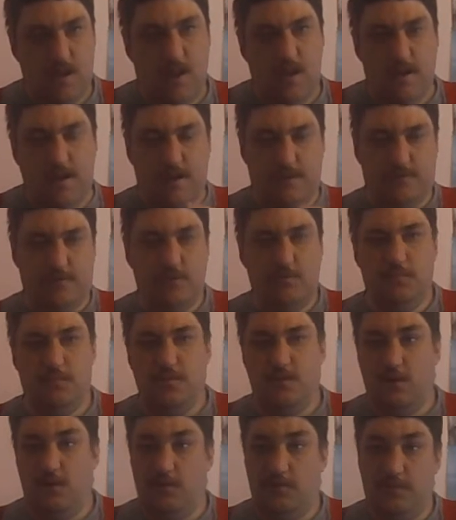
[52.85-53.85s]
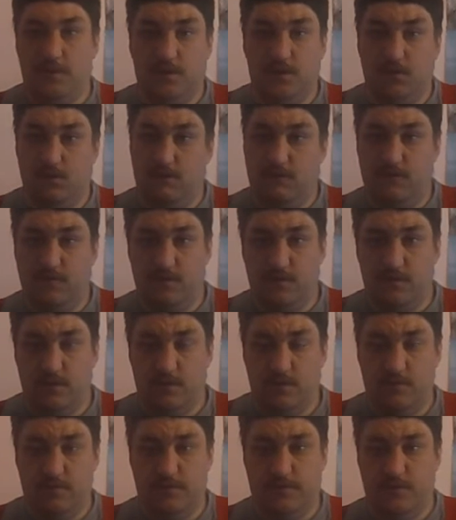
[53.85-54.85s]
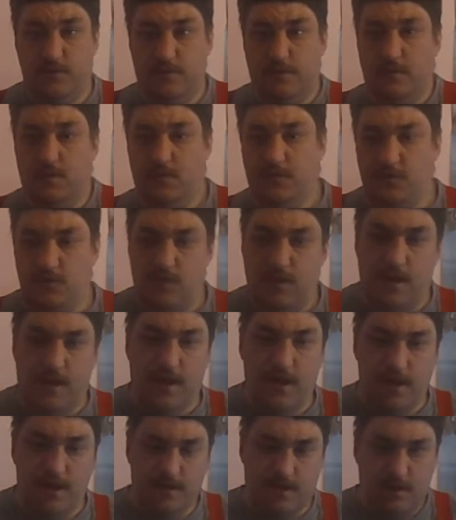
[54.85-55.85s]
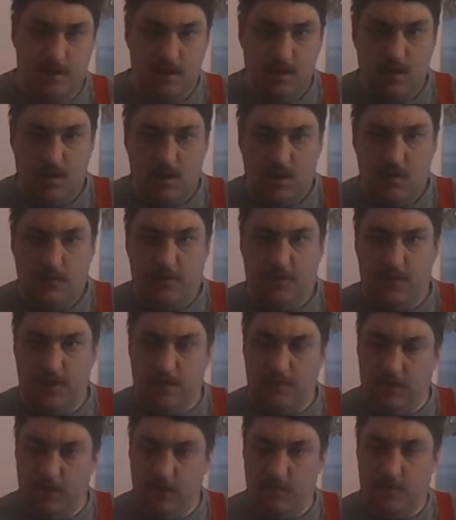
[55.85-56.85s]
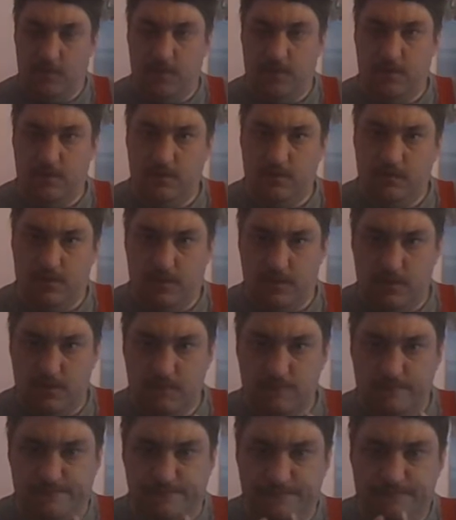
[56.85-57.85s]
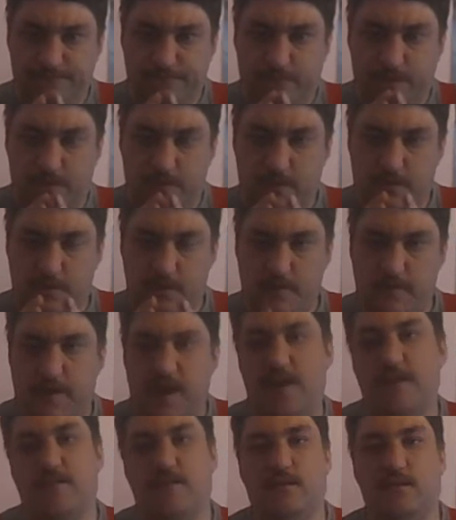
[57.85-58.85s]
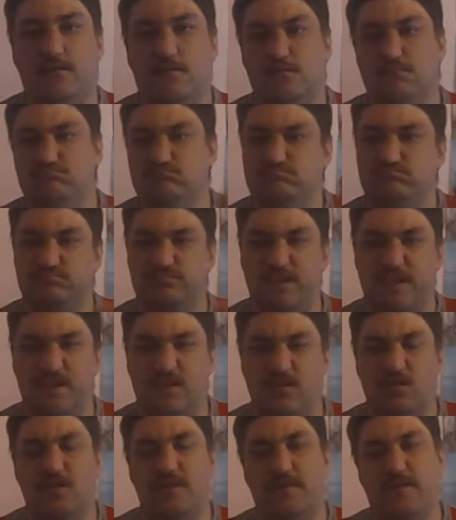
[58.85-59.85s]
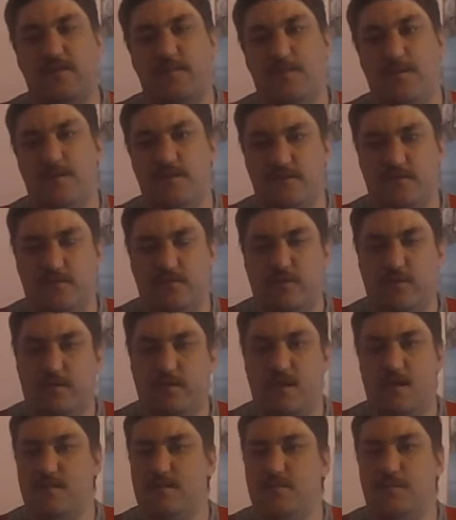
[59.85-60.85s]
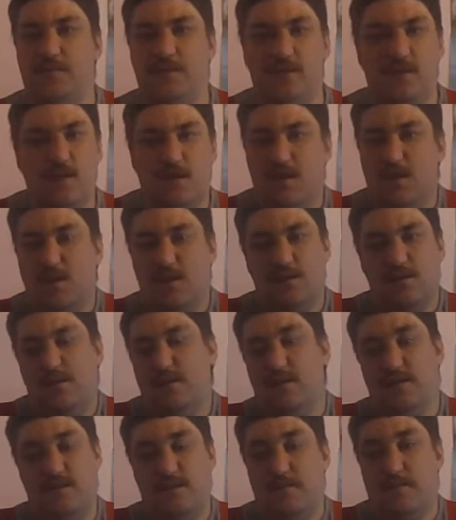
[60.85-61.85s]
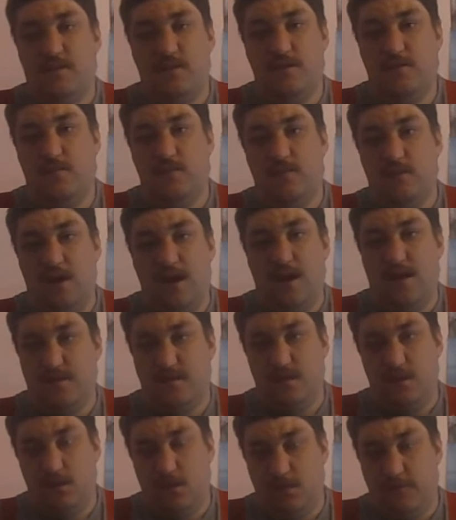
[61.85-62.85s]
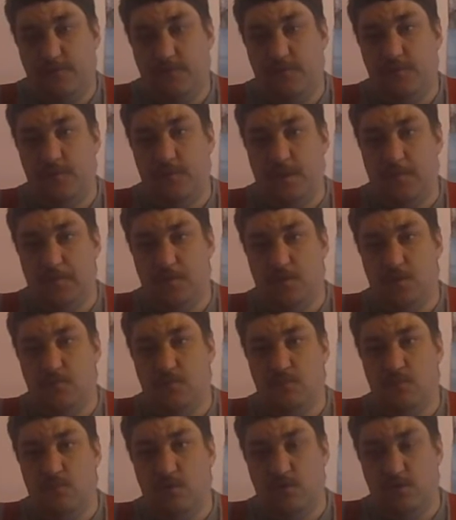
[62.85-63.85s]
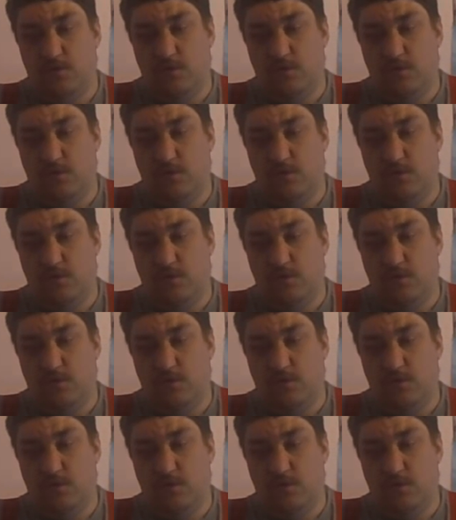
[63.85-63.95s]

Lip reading: Now 2 Point Hospital, for those who are not aware, is Theme Hospital's successor. They call it the spiritual successor, but to be honest with you, as a lot of the people who worked